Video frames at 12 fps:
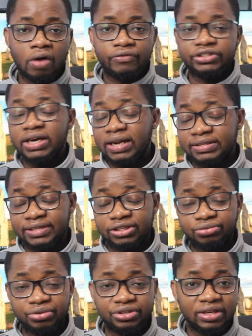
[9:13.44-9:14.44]
official
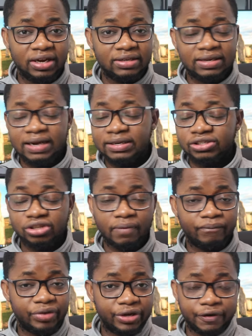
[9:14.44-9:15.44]
accessories that is
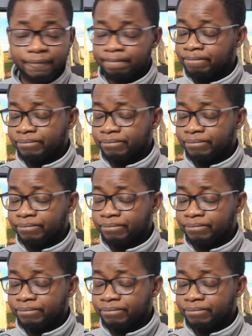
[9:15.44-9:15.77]
something